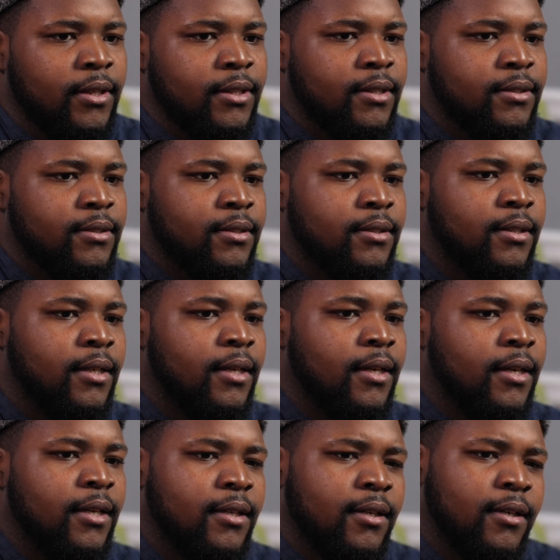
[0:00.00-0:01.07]
It
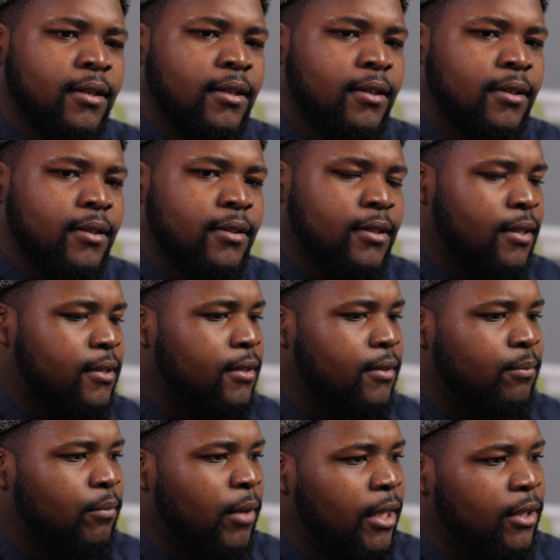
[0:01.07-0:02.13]

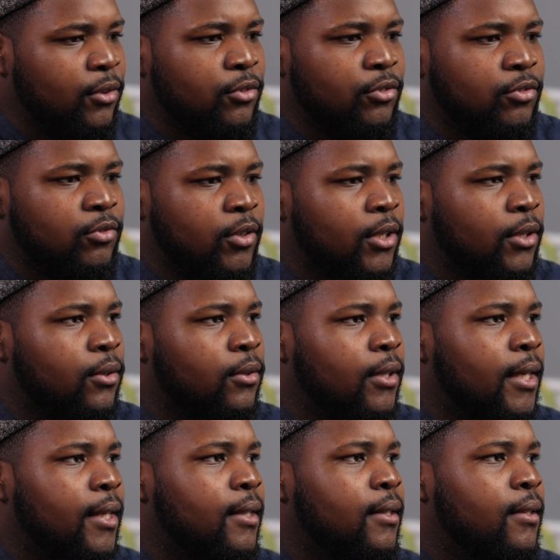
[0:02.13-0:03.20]
doesn't make you feel
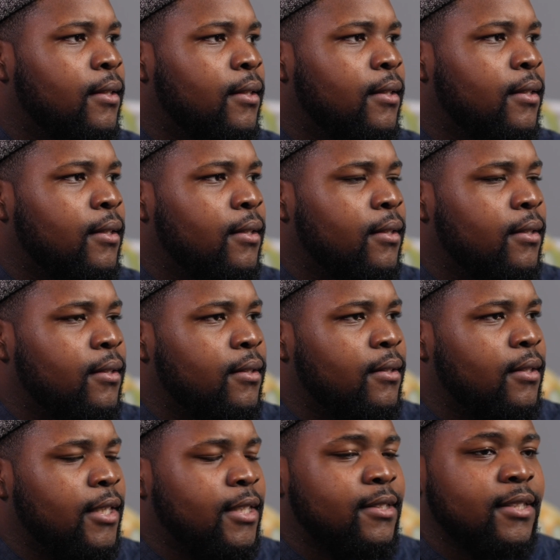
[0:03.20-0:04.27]
like,
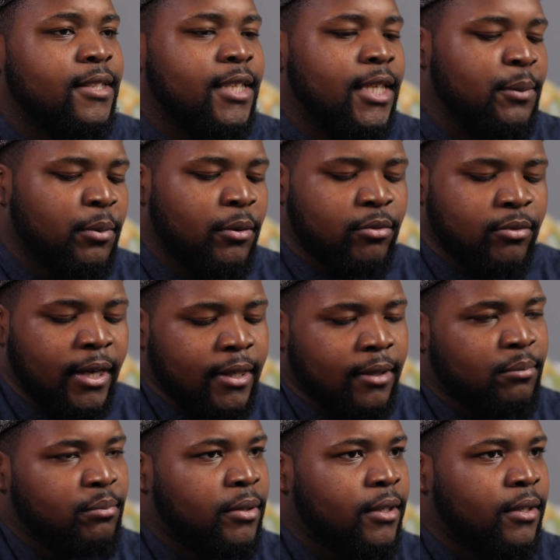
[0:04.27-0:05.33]
it doesn't keep a record
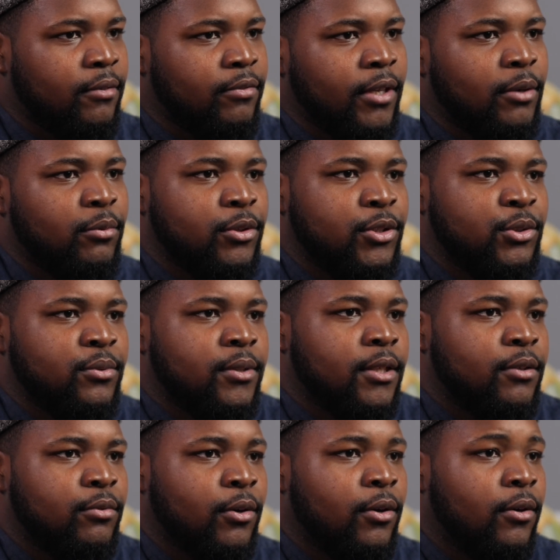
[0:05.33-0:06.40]
book of like what you
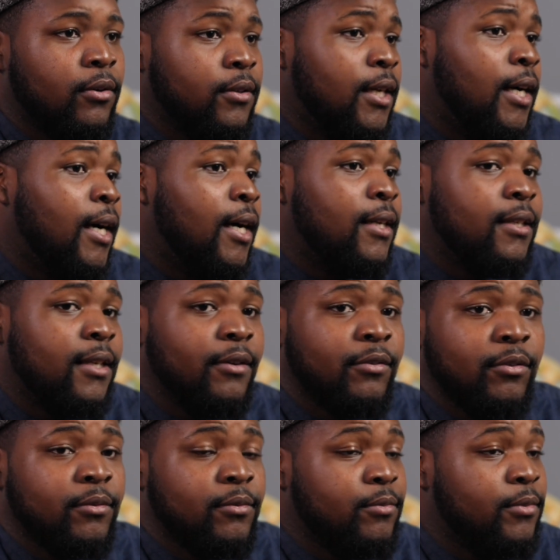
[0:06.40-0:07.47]
did wrong. God never
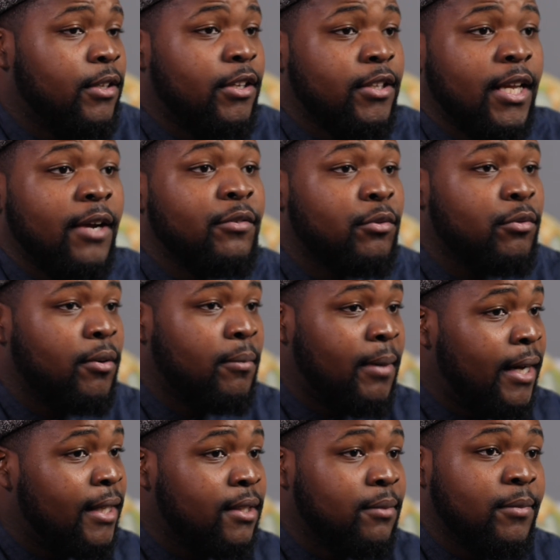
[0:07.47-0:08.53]

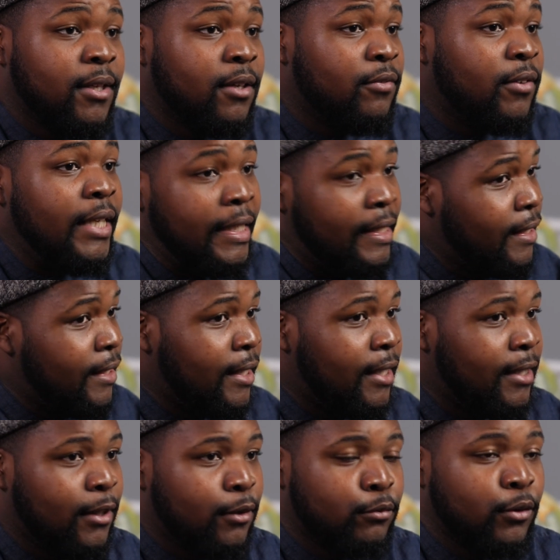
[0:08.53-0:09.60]
reminded me of anything that I
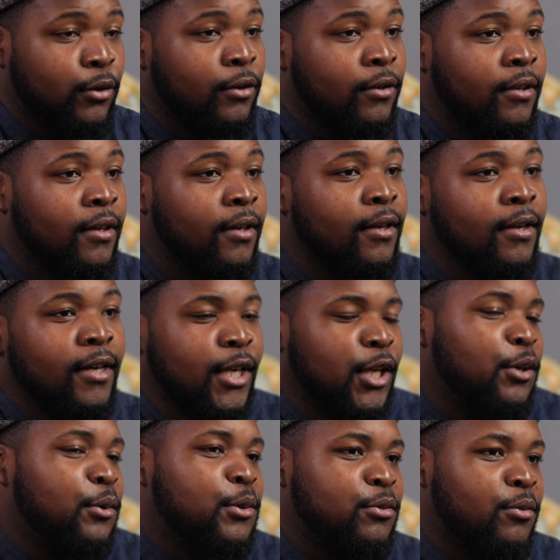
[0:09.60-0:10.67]
did wrong. He
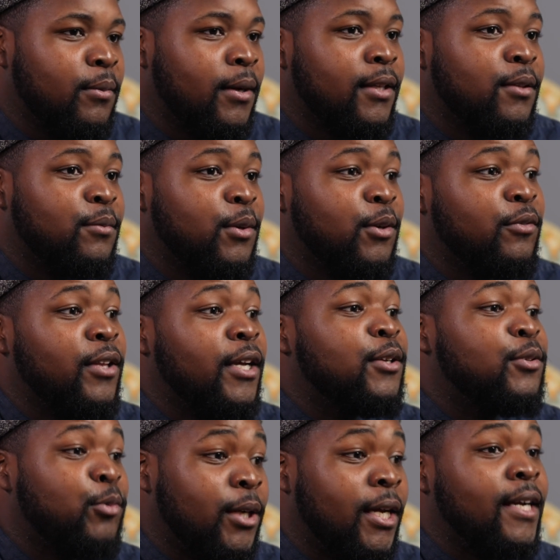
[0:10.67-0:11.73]
always reminded me of like
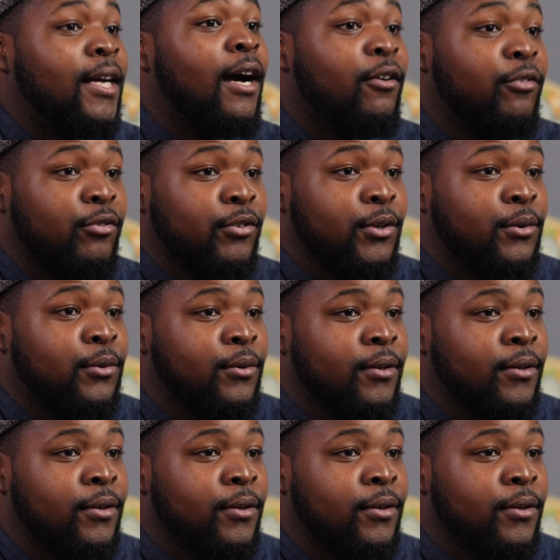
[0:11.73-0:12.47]
what I got for you.